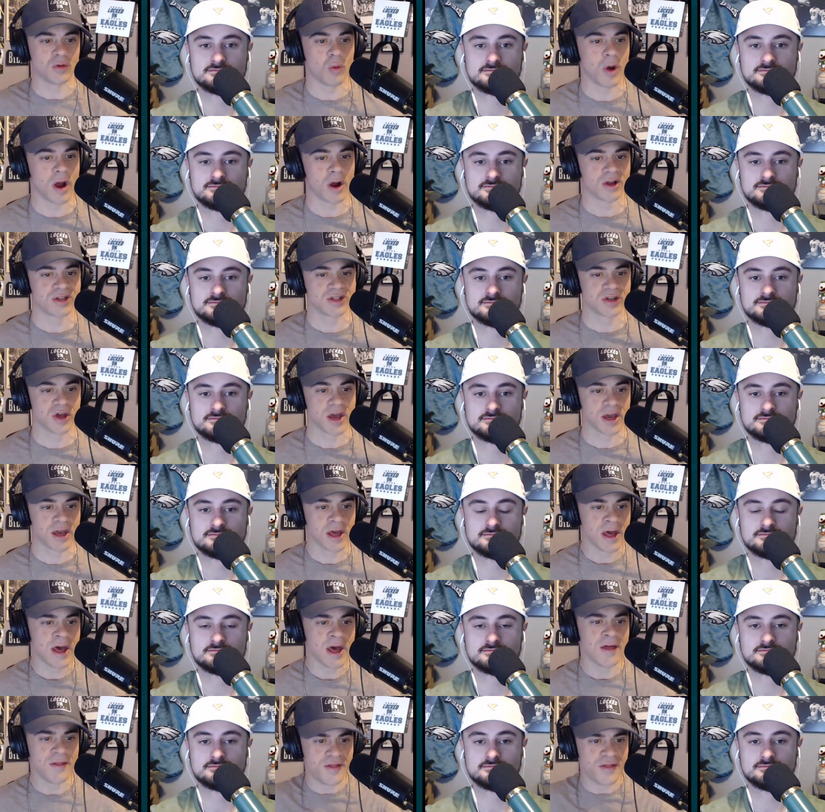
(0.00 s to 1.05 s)
Speaker 1: where it's like
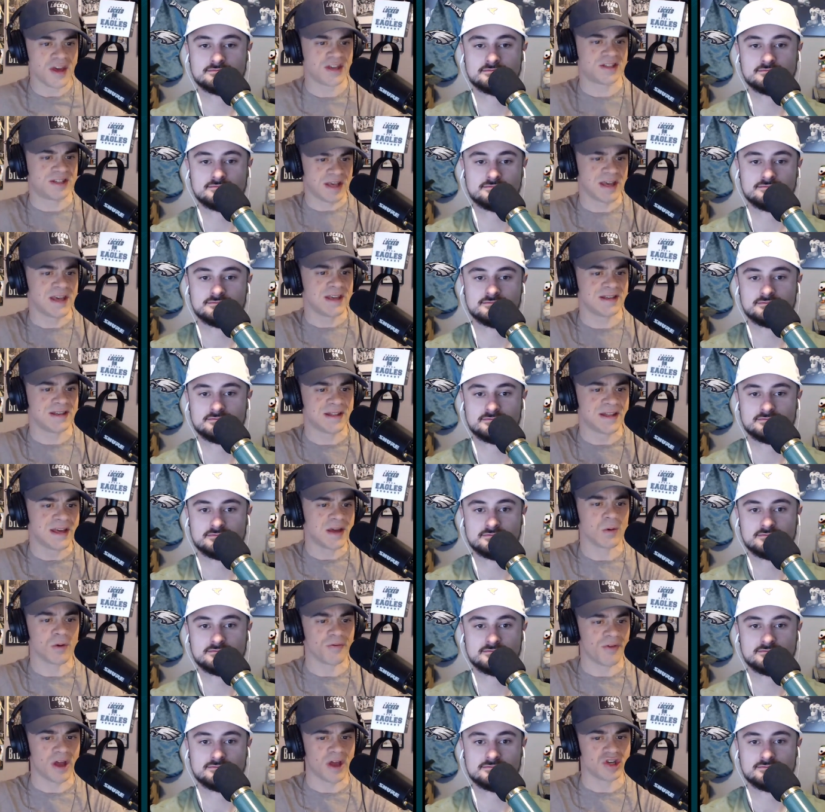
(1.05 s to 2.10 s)
this is the
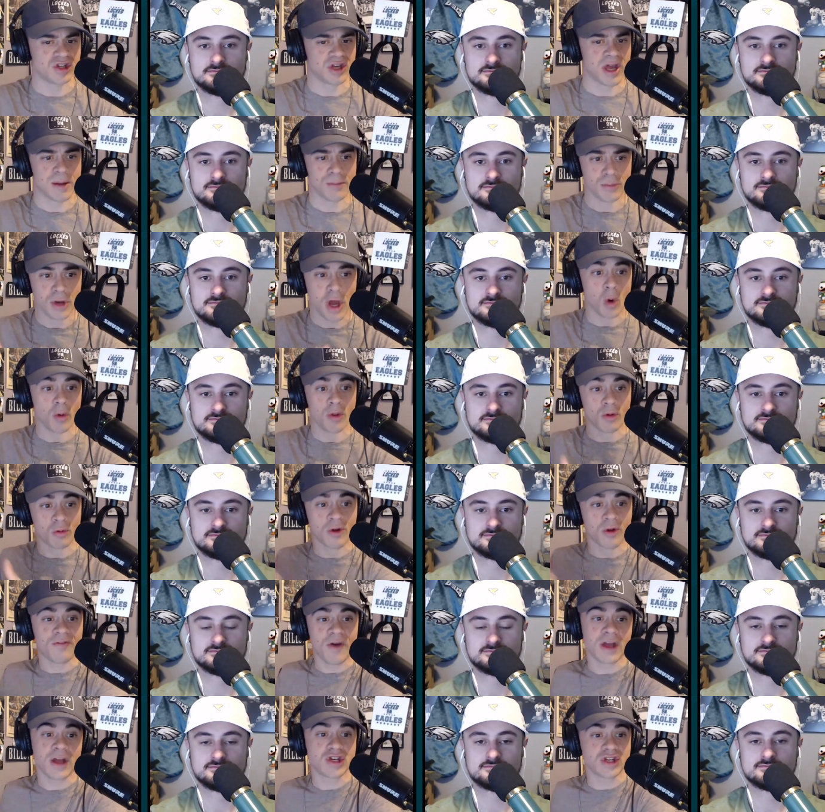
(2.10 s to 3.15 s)
revenge game. No, the
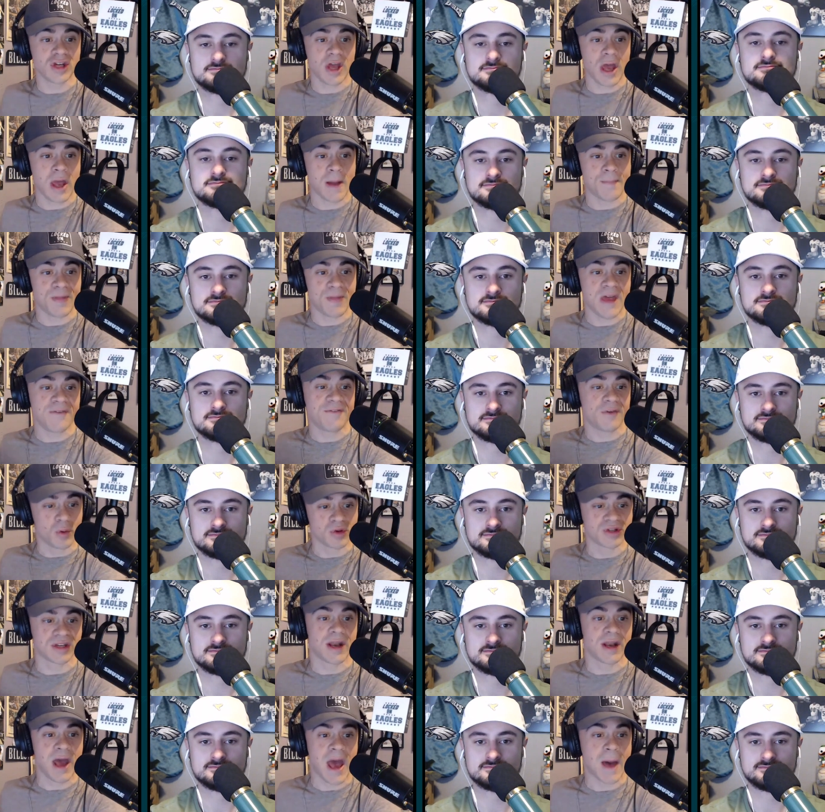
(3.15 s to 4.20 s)
revenge game if it
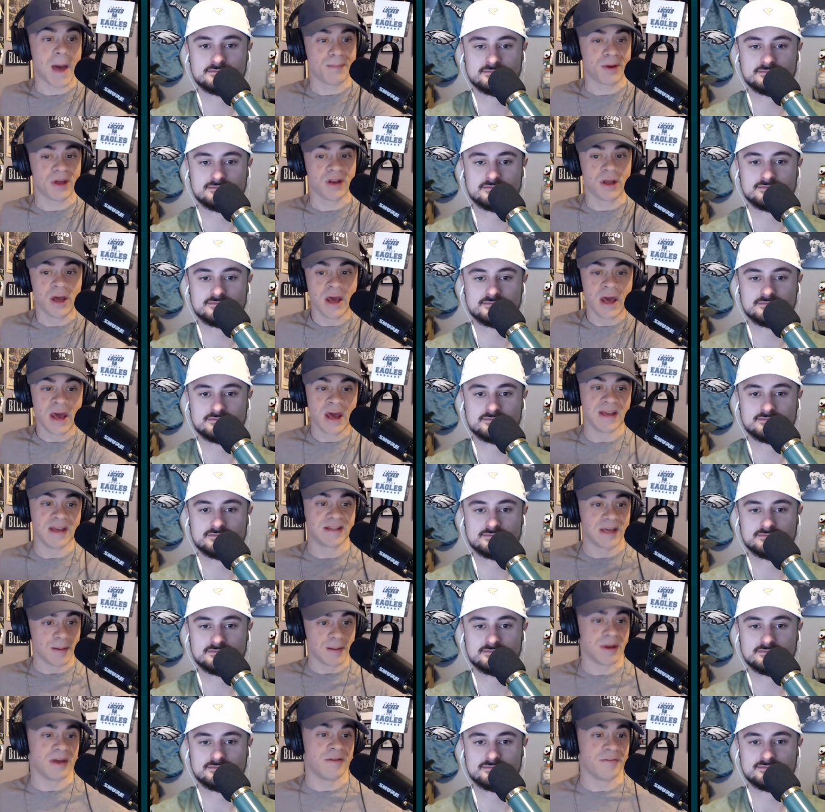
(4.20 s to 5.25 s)
was going to happen is
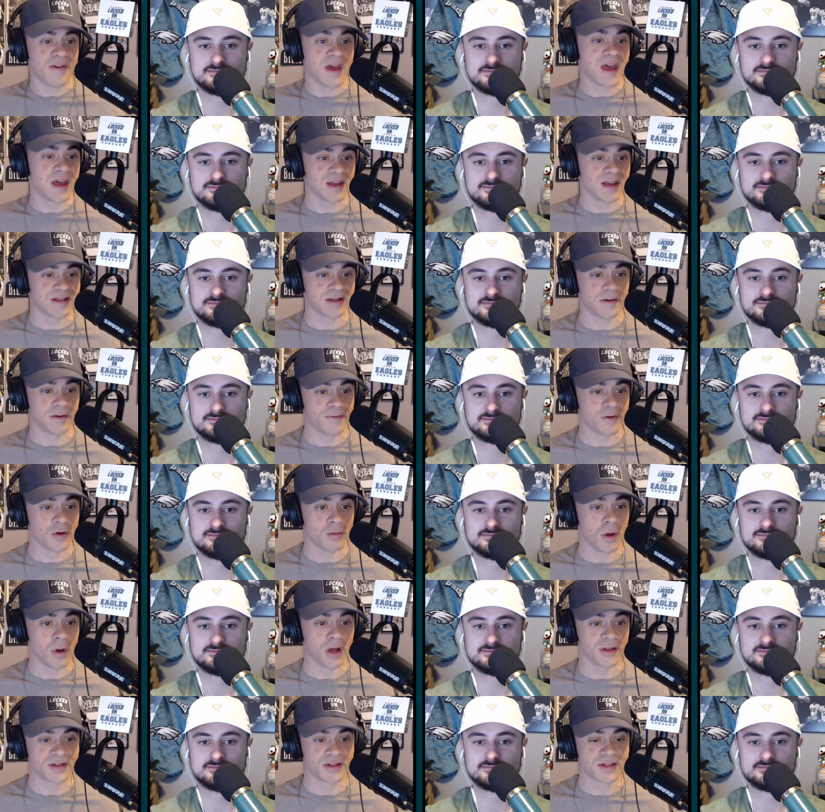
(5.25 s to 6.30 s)
going to be in Vegas in a few
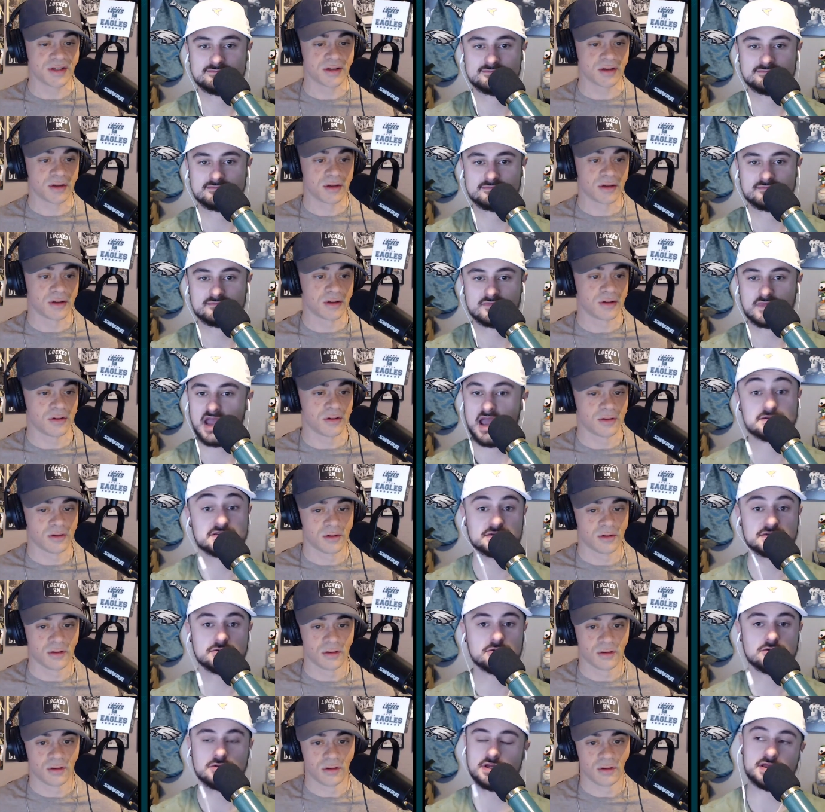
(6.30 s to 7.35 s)
Speaker 2: months.
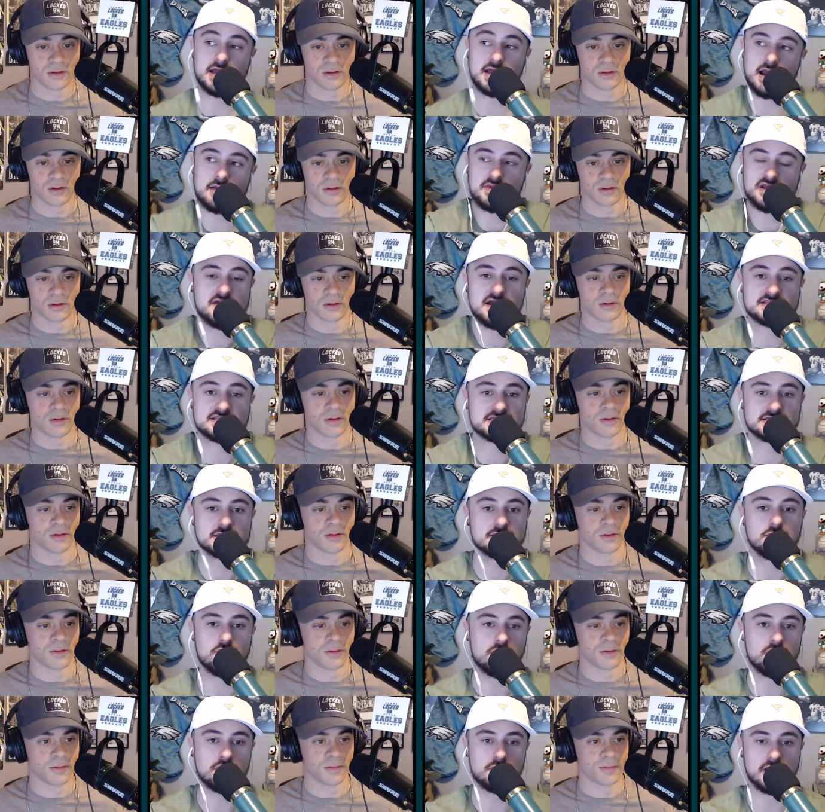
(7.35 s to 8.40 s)
Absolutely. I mean, that's the
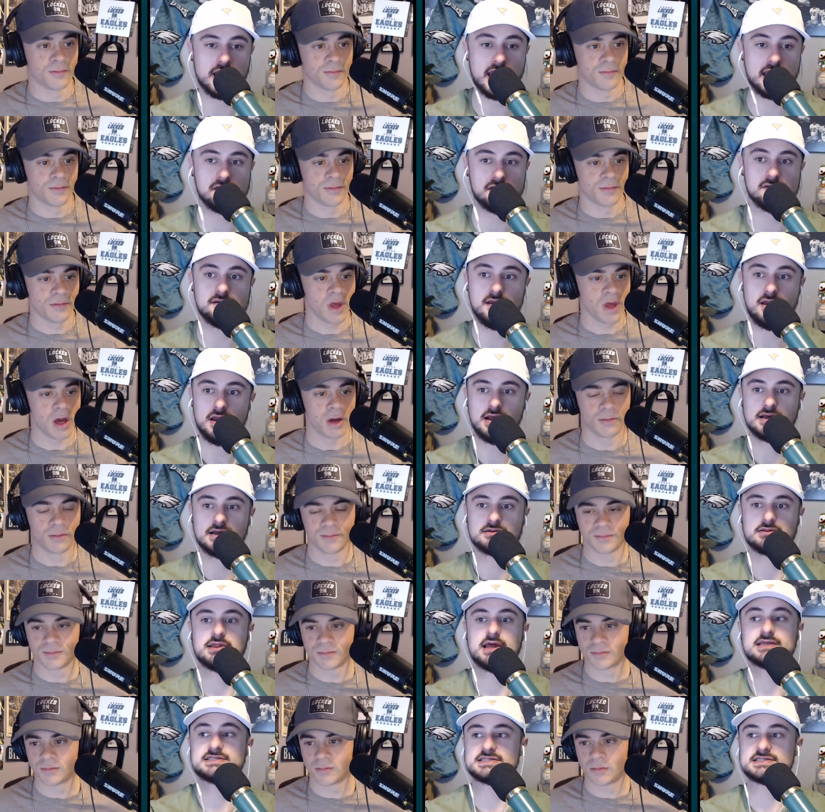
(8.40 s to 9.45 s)
goal. And yeah.
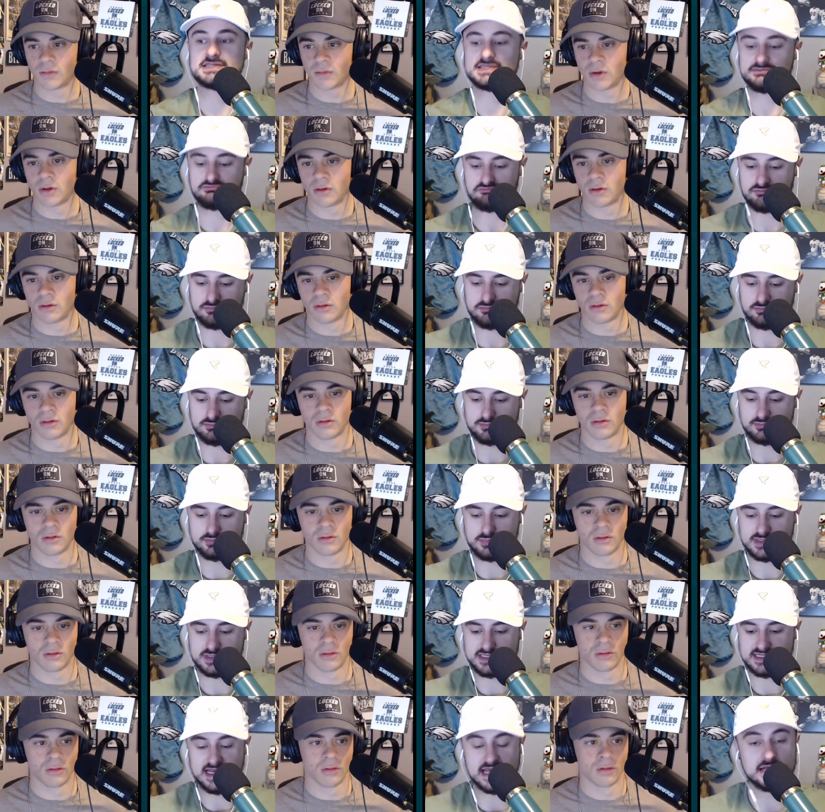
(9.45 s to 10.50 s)
let's
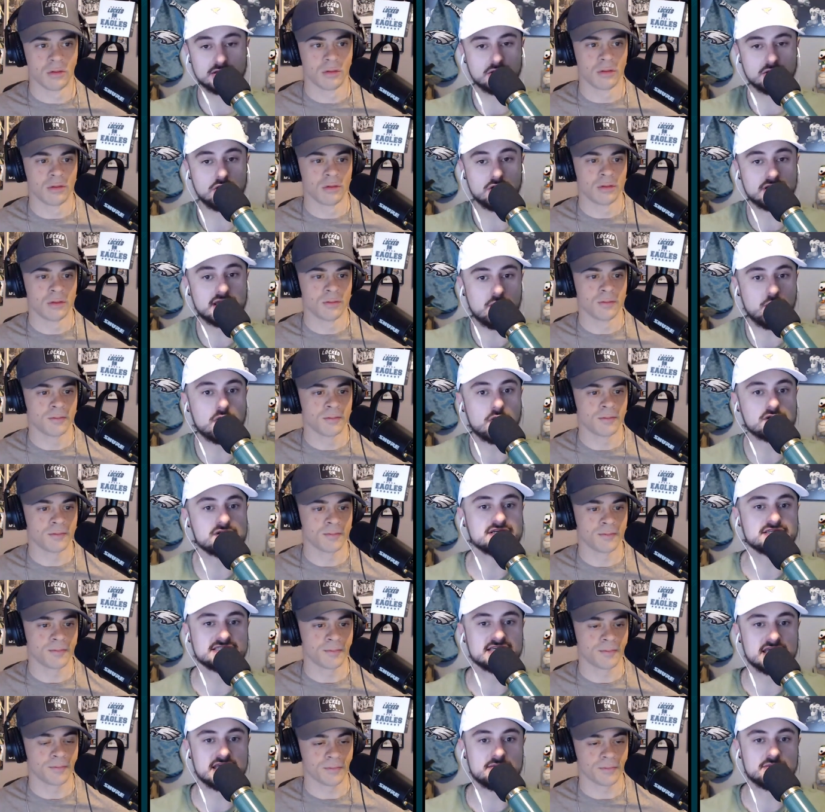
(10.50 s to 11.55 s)
take a look at where
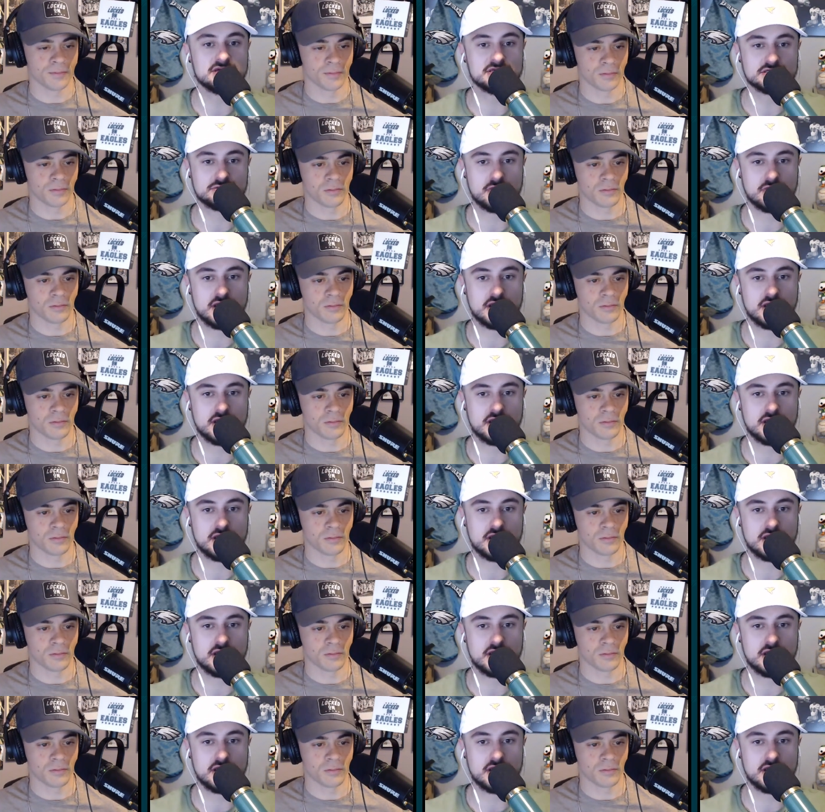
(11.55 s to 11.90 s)
this team is